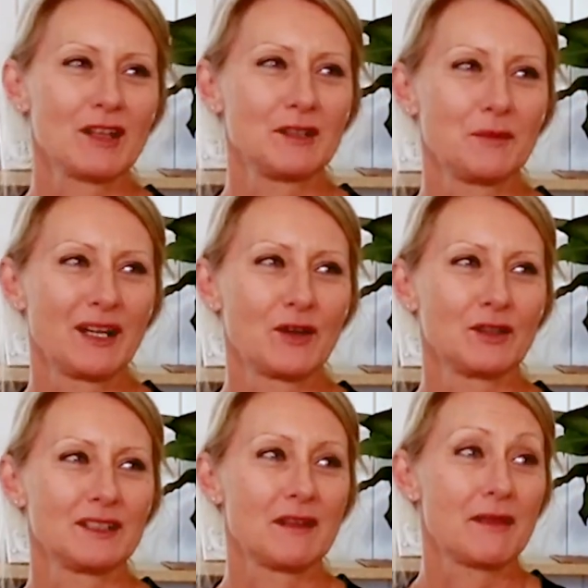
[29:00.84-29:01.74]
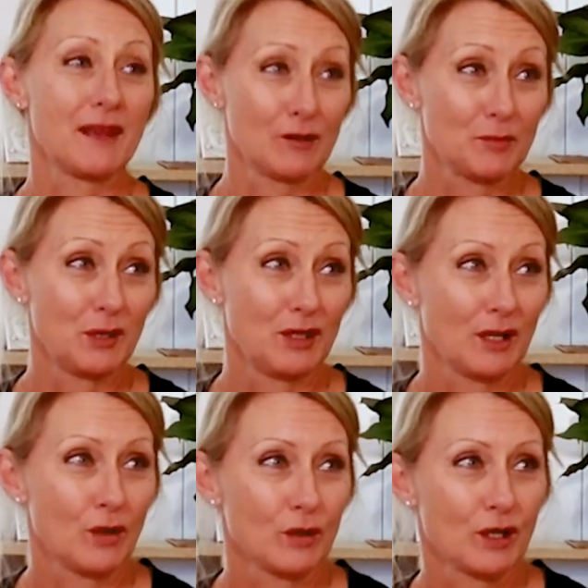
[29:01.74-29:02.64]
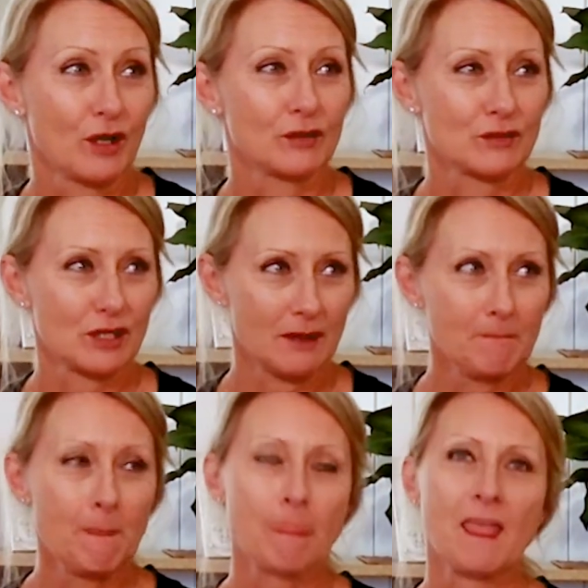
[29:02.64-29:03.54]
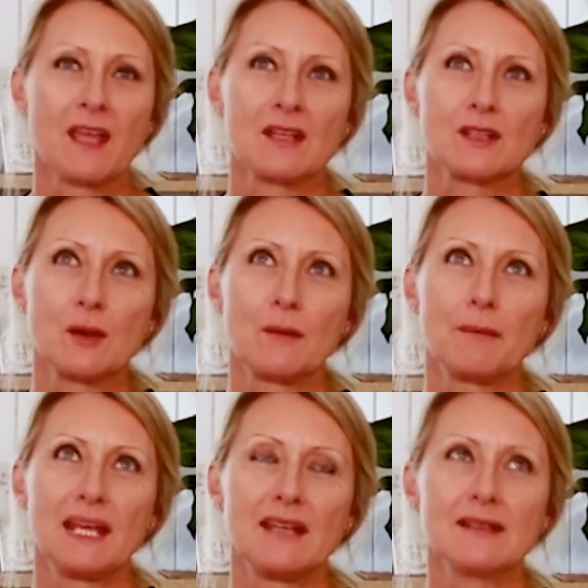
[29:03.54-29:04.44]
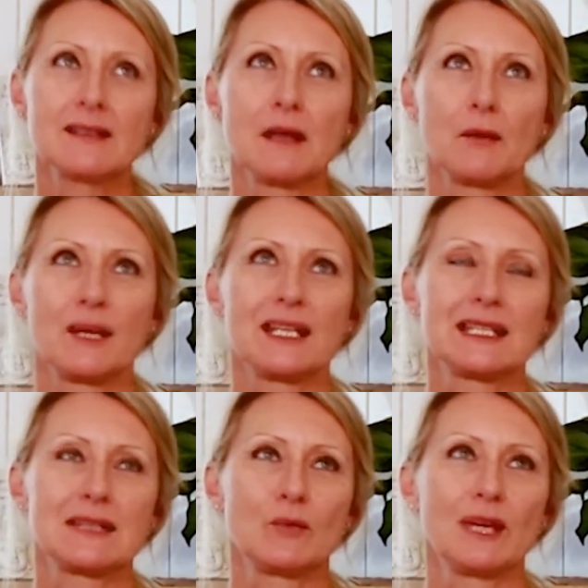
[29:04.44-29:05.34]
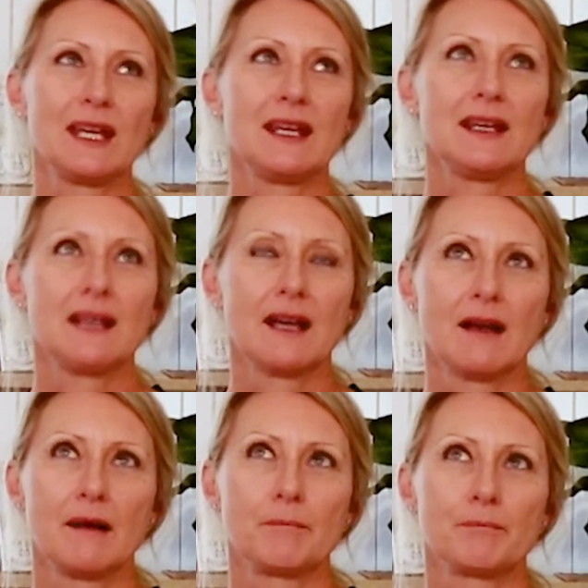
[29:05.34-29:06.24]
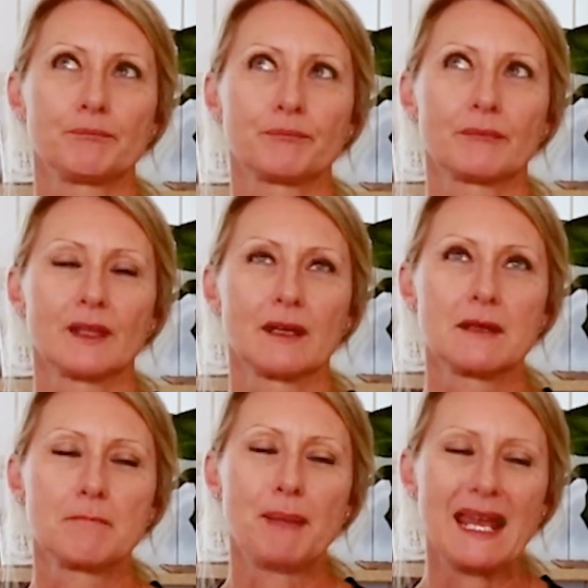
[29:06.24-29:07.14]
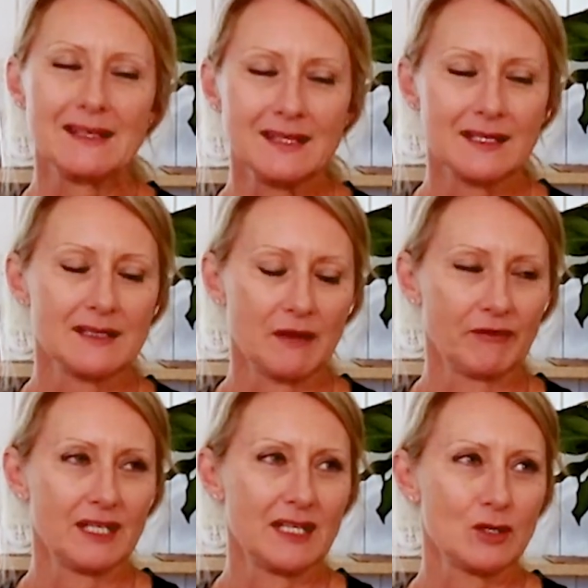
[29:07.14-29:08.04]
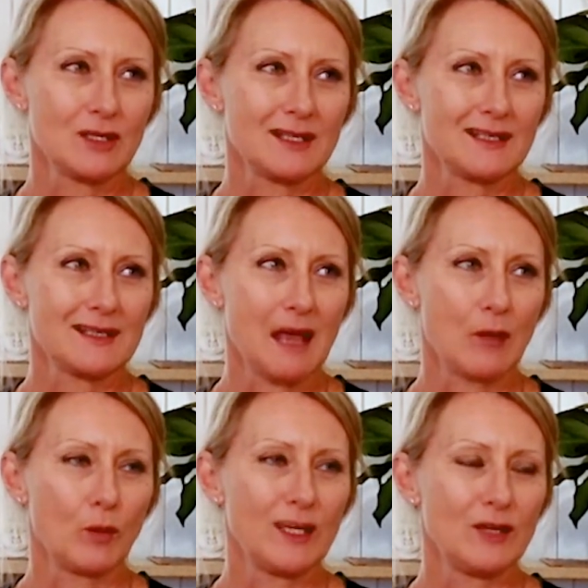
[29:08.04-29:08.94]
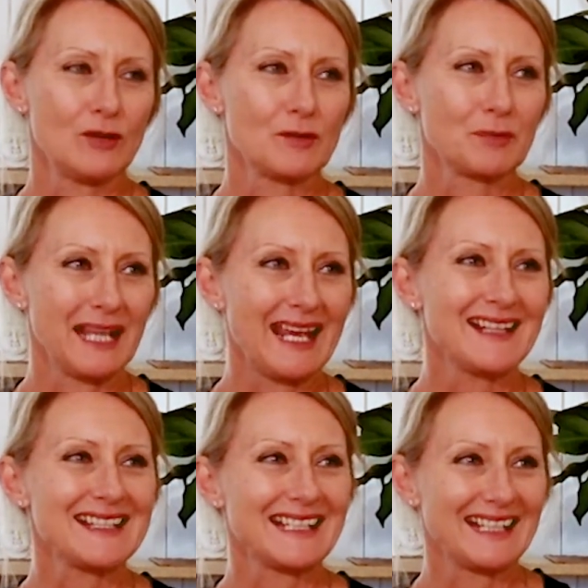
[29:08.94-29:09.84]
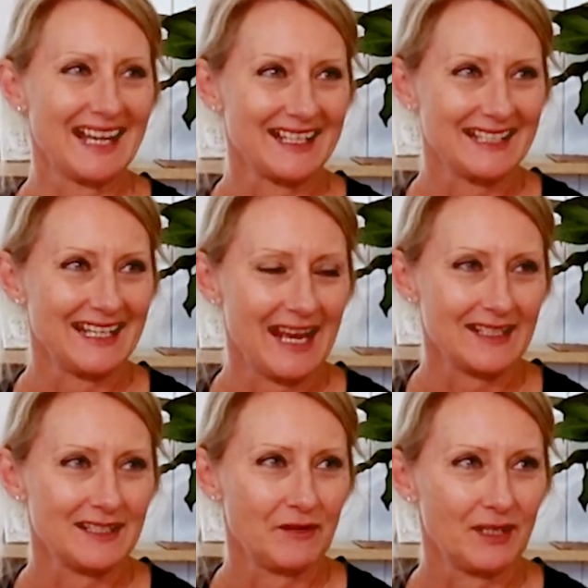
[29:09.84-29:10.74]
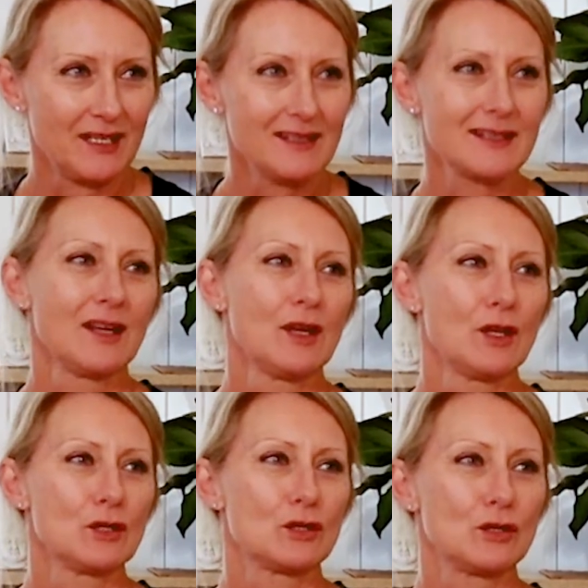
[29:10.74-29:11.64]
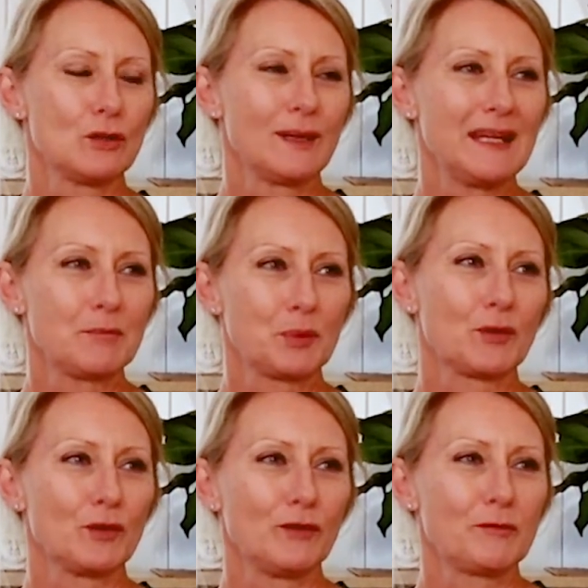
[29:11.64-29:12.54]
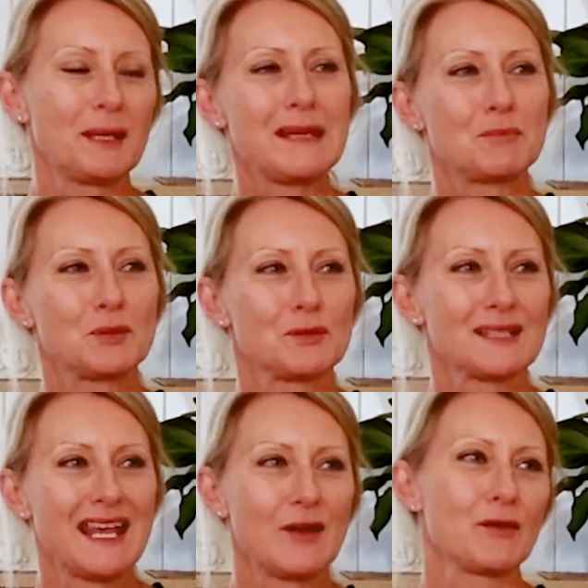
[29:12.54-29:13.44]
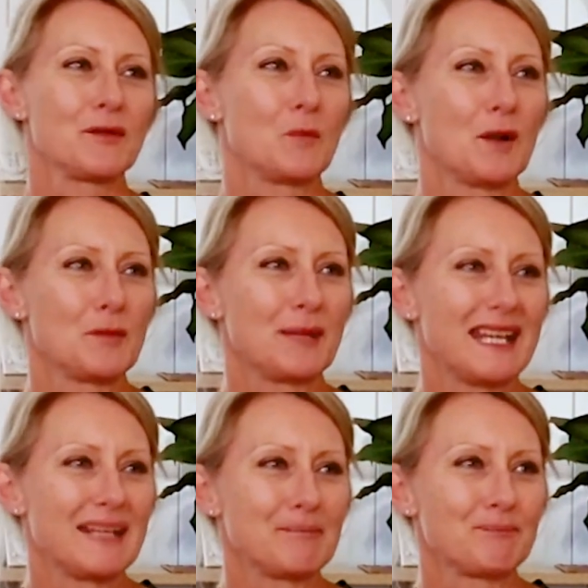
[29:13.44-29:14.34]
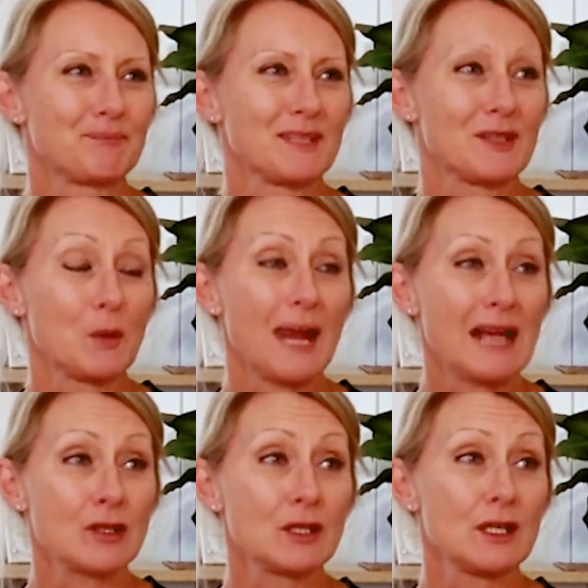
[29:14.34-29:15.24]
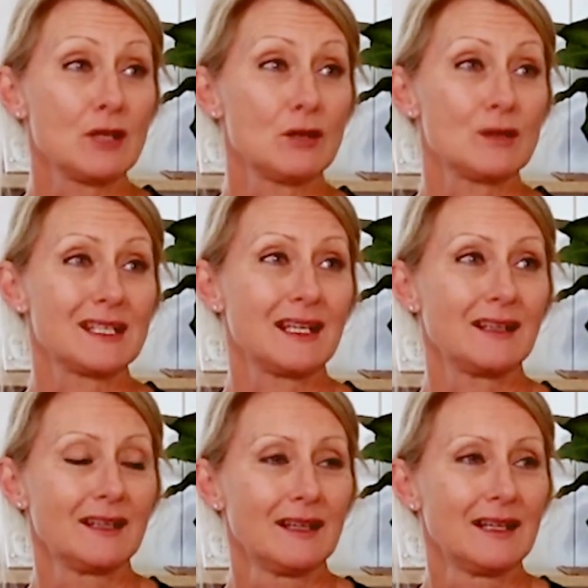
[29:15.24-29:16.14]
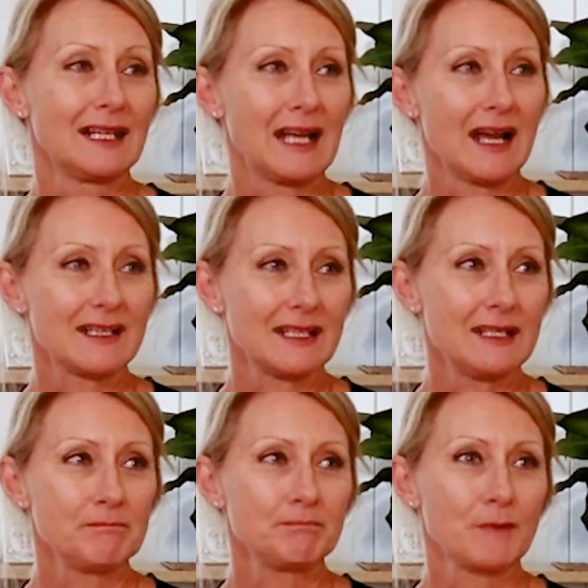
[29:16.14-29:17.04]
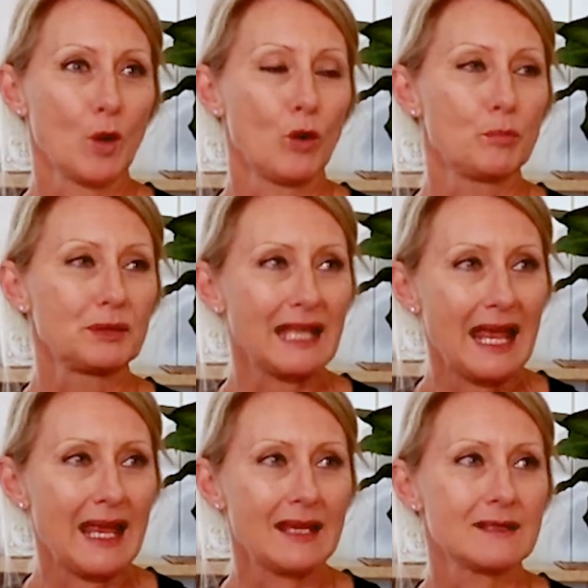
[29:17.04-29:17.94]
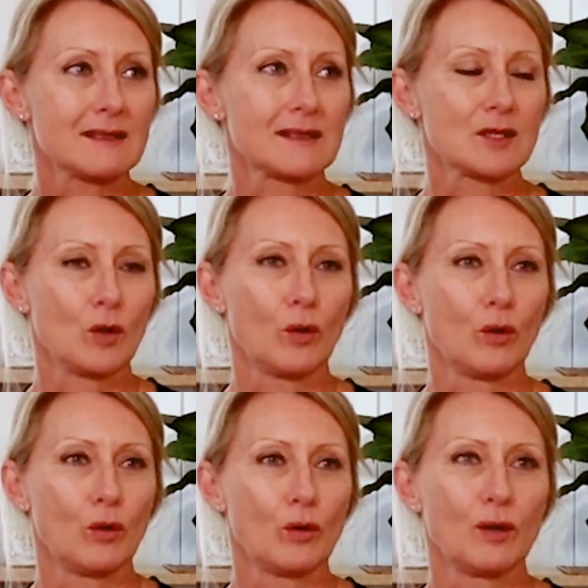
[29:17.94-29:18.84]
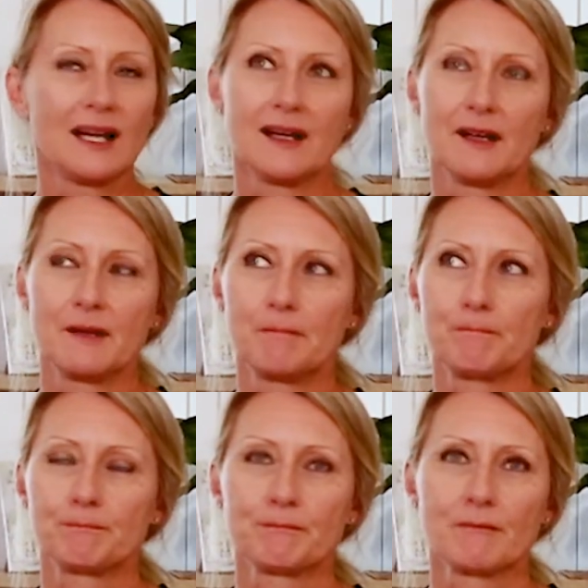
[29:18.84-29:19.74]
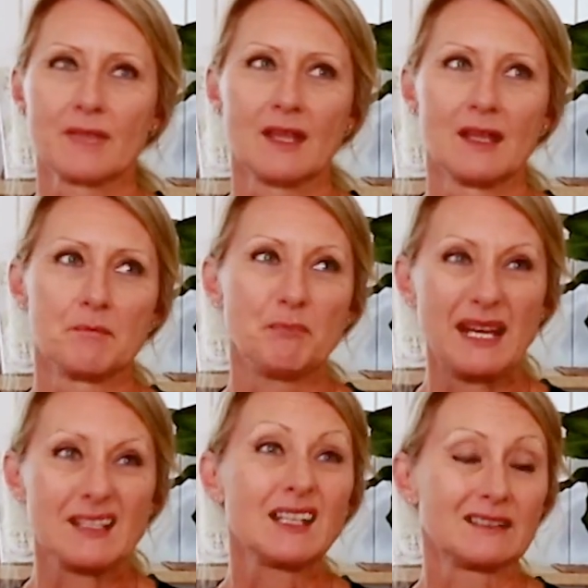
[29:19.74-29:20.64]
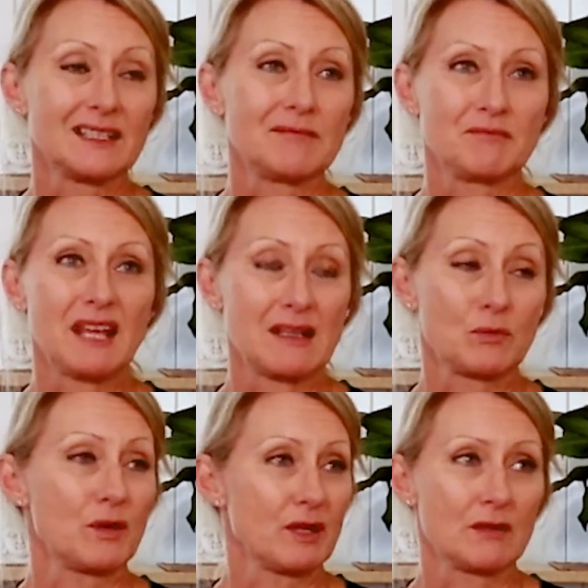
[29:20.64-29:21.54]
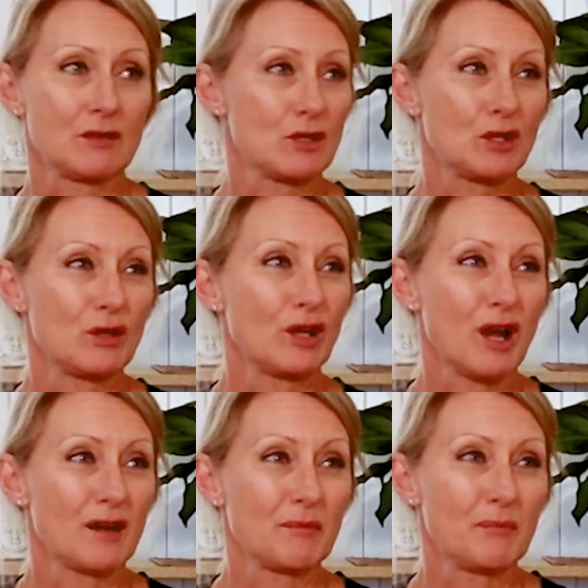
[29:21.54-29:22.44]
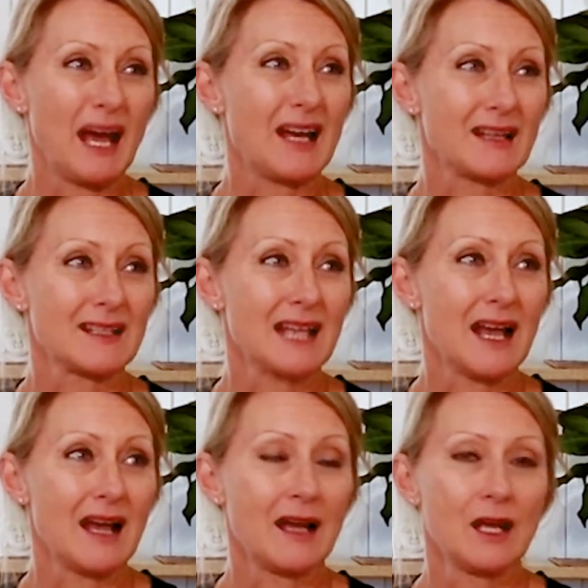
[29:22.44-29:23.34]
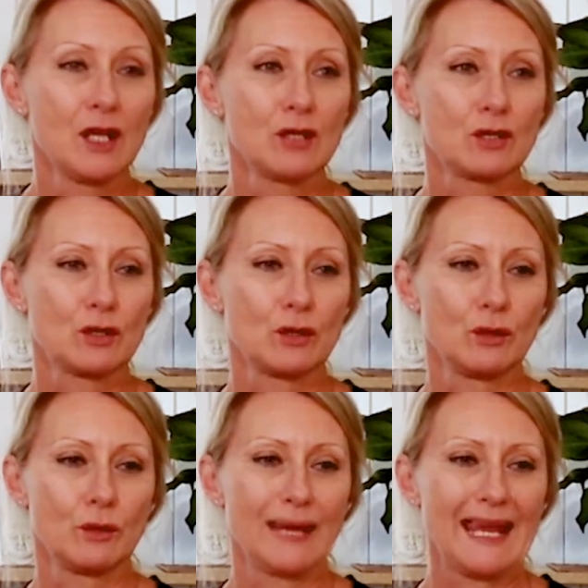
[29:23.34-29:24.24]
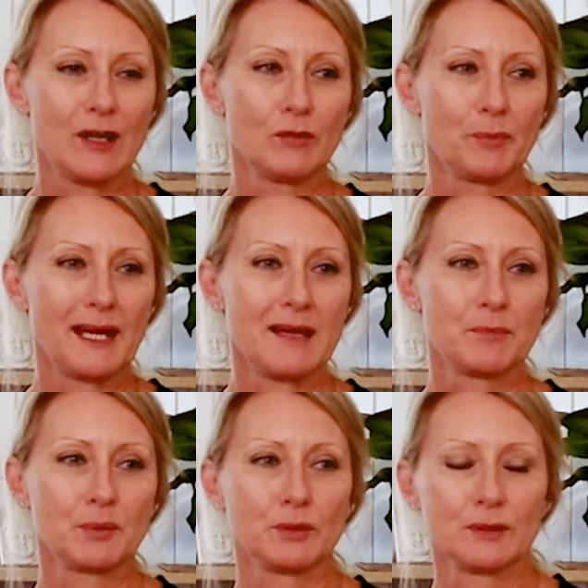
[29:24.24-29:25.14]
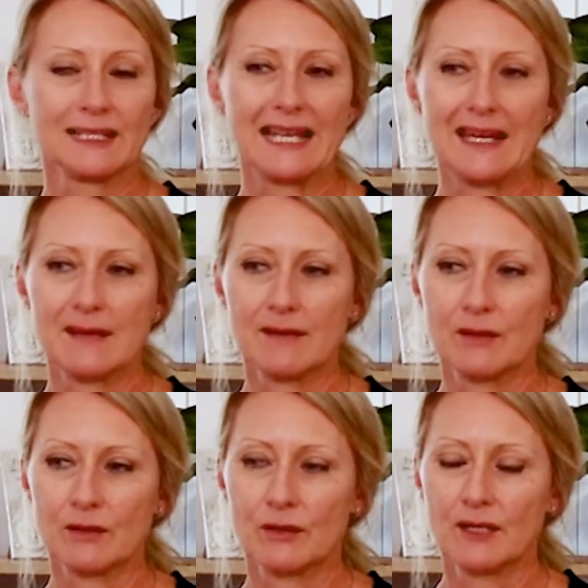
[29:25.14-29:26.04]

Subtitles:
we call it therapeutic horticulture. So it means that the basic definition is that we use plants and gardening activities to improve people's health and well-being. So we're actually using gardening or plants or basically that's what the two kind of parts are, to help people either